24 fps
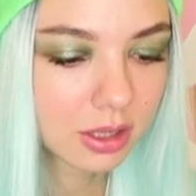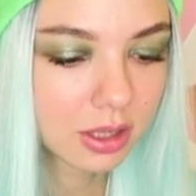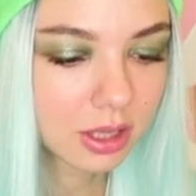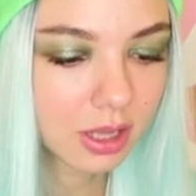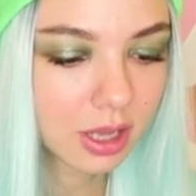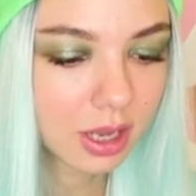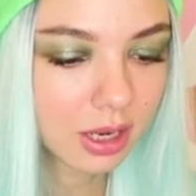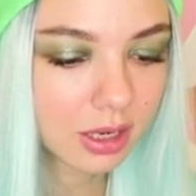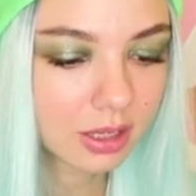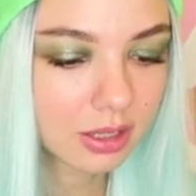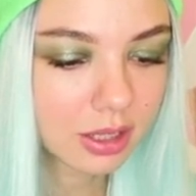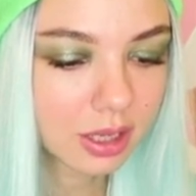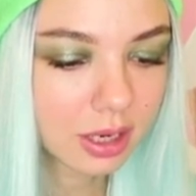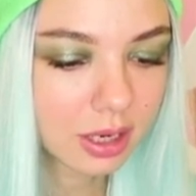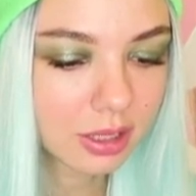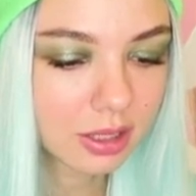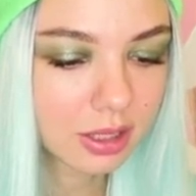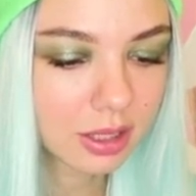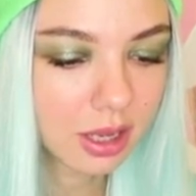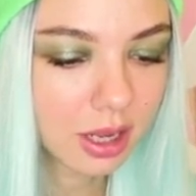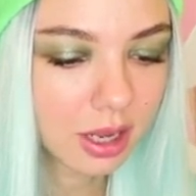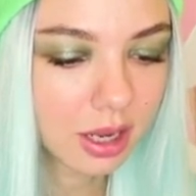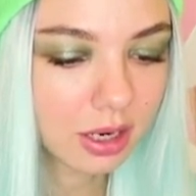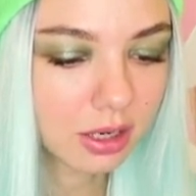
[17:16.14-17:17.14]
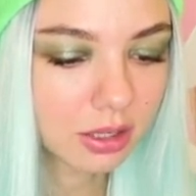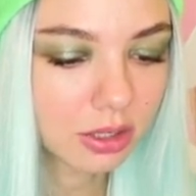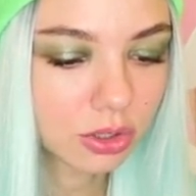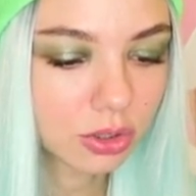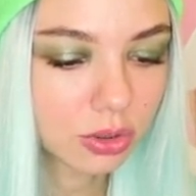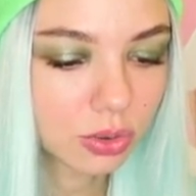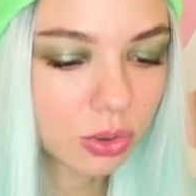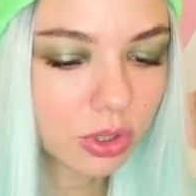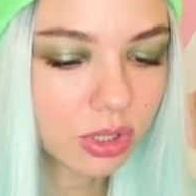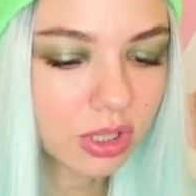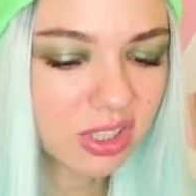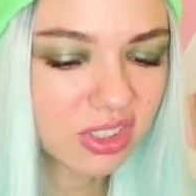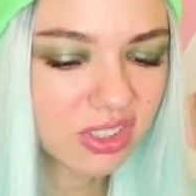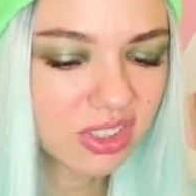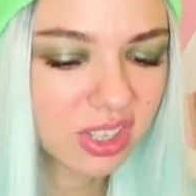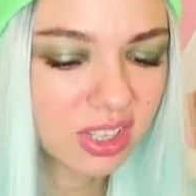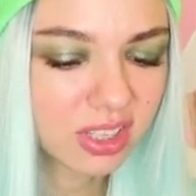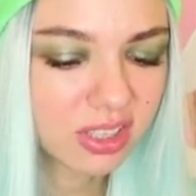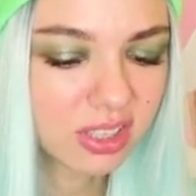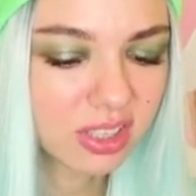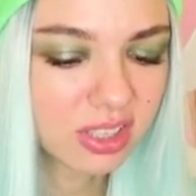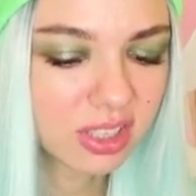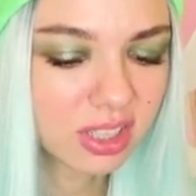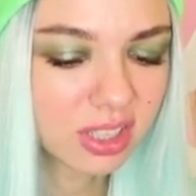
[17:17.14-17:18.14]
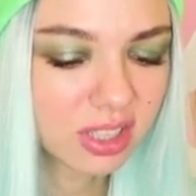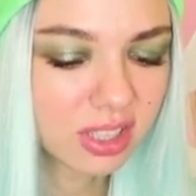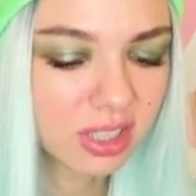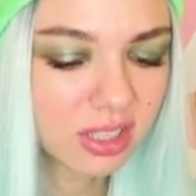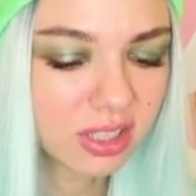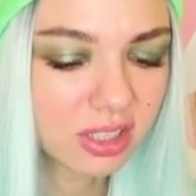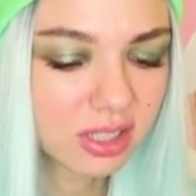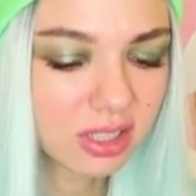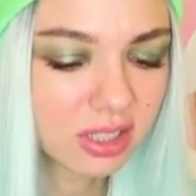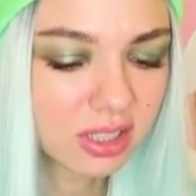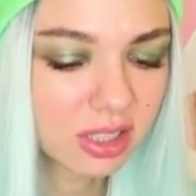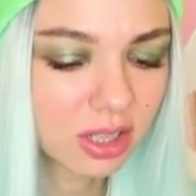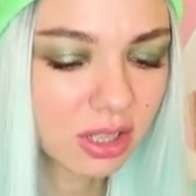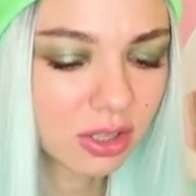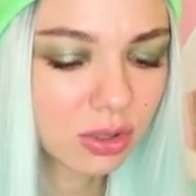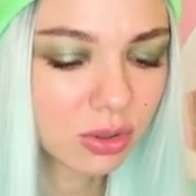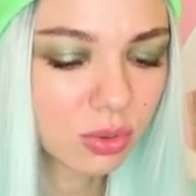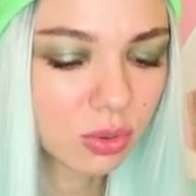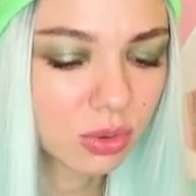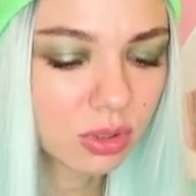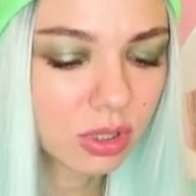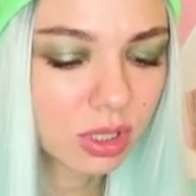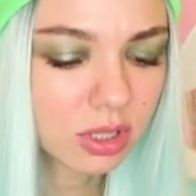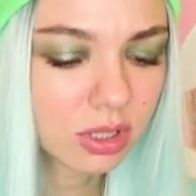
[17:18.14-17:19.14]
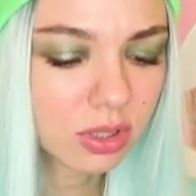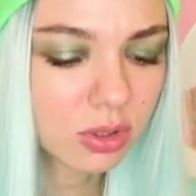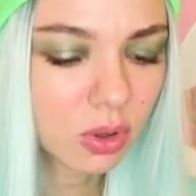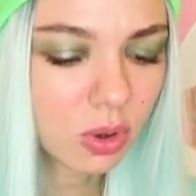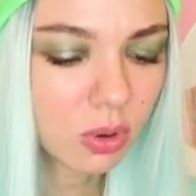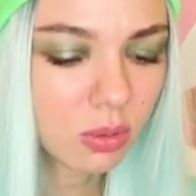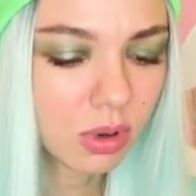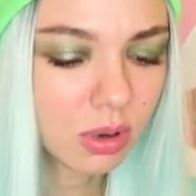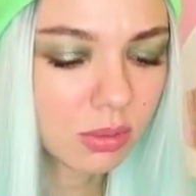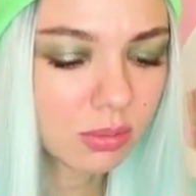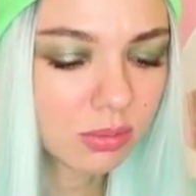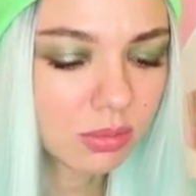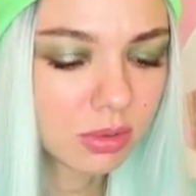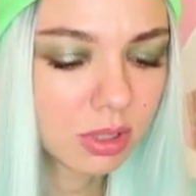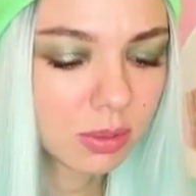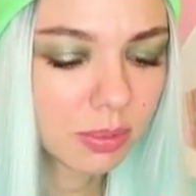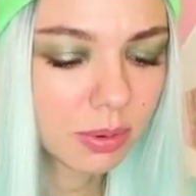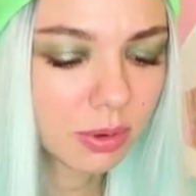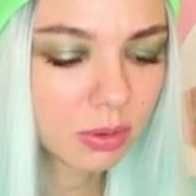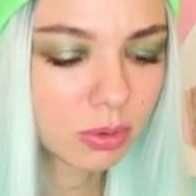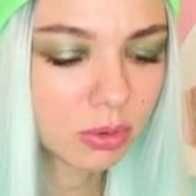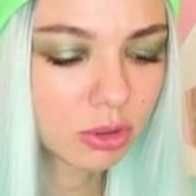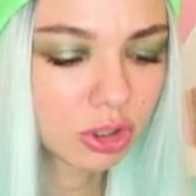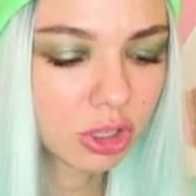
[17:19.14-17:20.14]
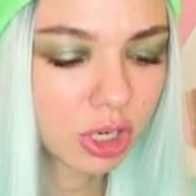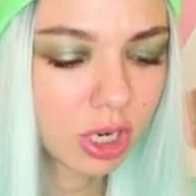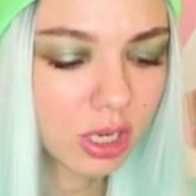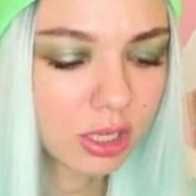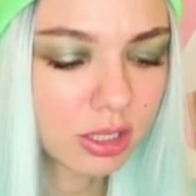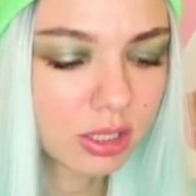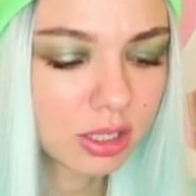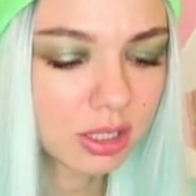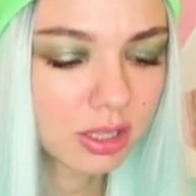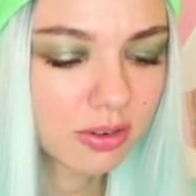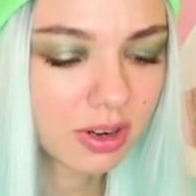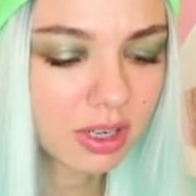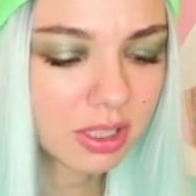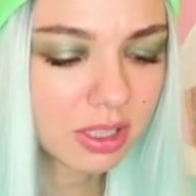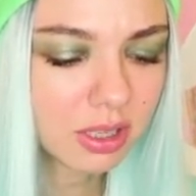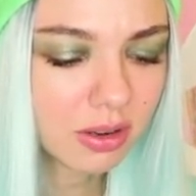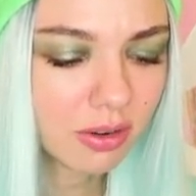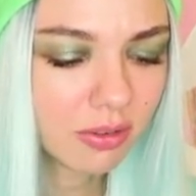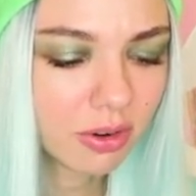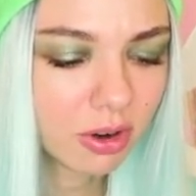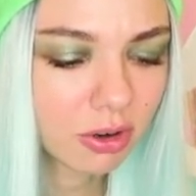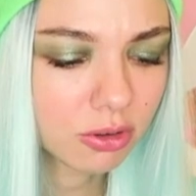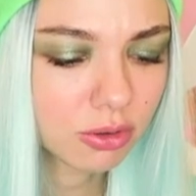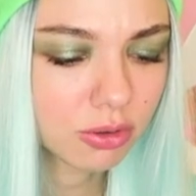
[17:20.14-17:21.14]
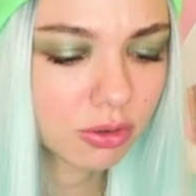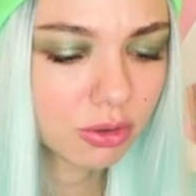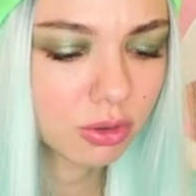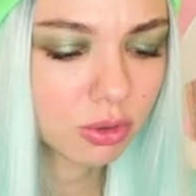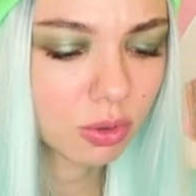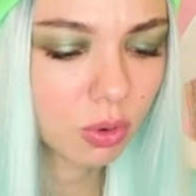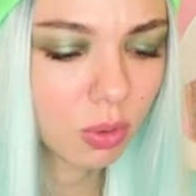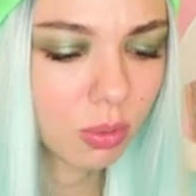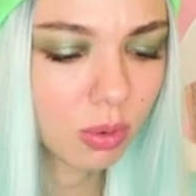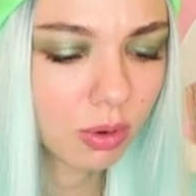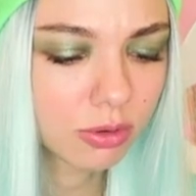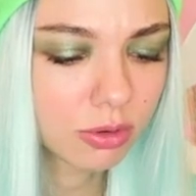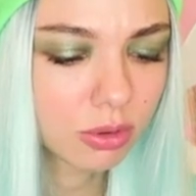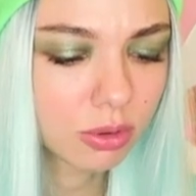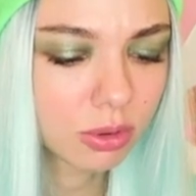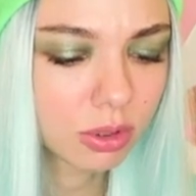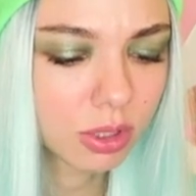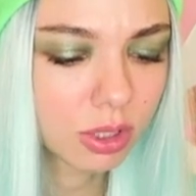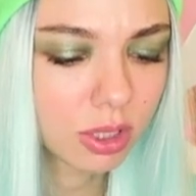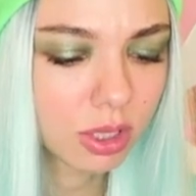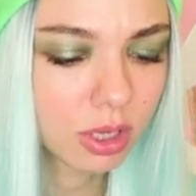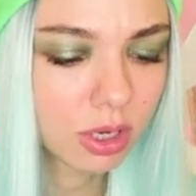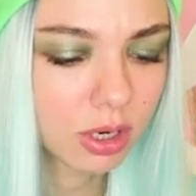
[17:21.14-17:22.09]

Well, well, well. What do you want me to do? Crash into him? Let's try do it though.